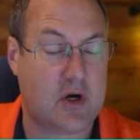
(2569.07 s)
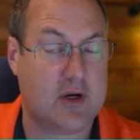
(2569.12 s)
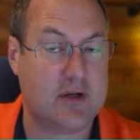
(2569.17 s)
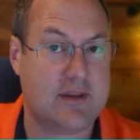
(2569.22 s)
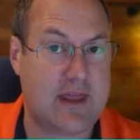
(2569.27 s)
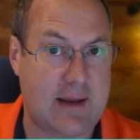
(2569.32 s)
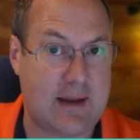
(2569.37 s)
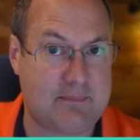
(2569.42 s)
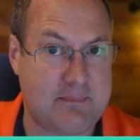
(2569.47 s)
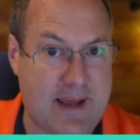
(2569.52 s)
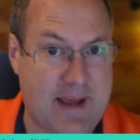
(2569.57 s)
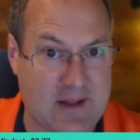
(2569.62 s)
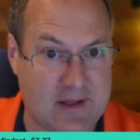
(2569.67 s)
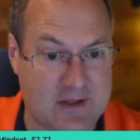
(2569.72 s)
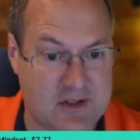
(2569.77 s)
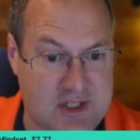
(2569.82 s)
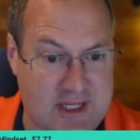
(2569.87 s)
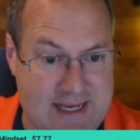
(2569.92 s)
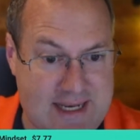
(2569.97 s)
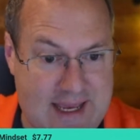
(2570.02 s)
that balance
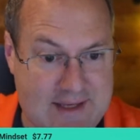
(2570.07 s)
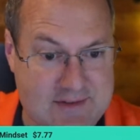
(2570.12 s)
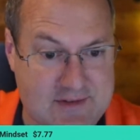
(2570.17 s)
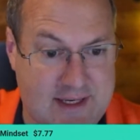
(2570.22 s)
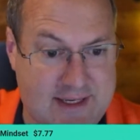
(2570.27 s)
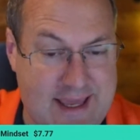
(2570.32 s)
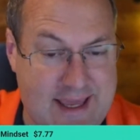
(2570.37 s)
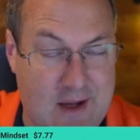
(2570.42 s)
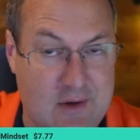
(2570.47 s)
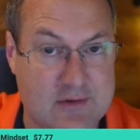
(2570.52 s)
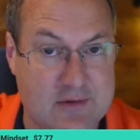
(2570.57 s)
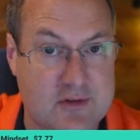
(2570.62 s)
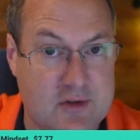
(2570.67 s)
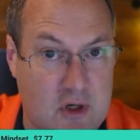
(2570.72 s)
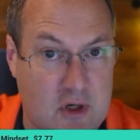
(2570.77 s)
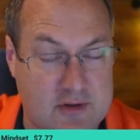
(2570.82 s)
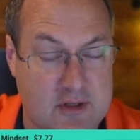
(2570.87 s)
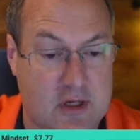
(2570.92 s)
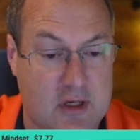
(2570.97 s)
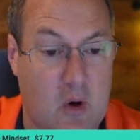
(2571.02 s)
sheet asset count
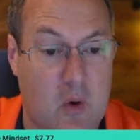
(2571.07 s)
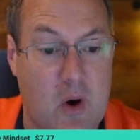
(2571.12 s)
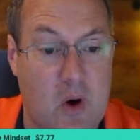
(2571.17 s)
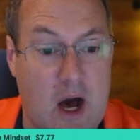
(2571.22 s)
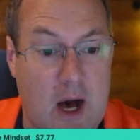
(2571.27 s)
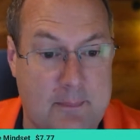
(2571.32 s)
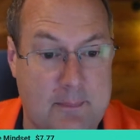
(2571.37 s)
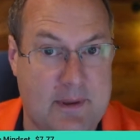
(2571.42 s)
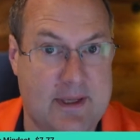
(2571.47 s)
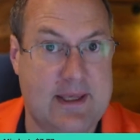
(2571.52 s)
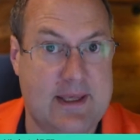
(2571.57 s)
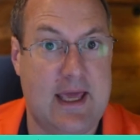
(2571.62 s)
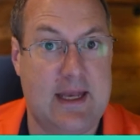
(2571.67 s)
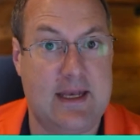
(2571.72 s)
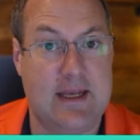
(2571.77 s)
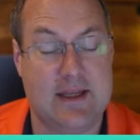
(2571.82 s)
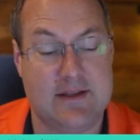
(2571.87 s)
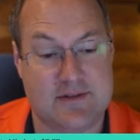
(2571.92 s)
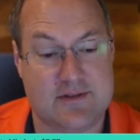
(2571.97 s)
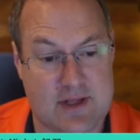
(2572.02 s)
start to go up again
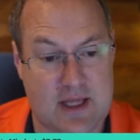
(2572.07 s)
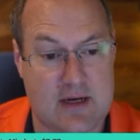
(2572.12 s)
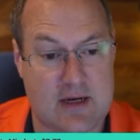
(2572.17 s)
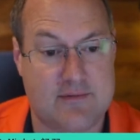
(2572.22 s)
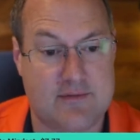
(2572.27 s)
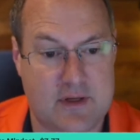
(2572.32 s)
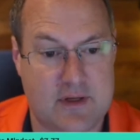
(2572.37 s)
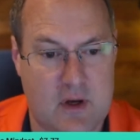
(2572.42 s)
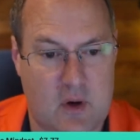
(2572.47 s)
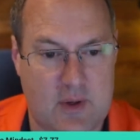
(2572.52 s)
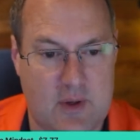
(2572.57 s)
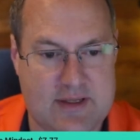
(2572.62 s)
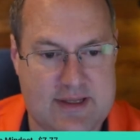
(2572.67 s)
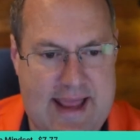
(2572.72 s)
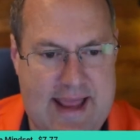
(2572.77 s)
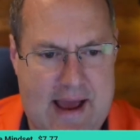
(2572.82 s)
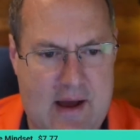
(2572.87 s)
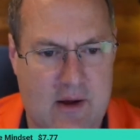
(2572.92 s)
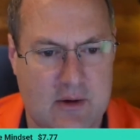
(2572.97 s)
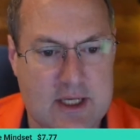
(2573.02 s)
instead of going
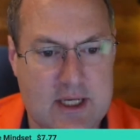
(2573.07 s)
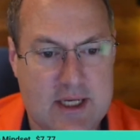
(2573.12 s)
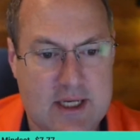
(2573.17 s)
down.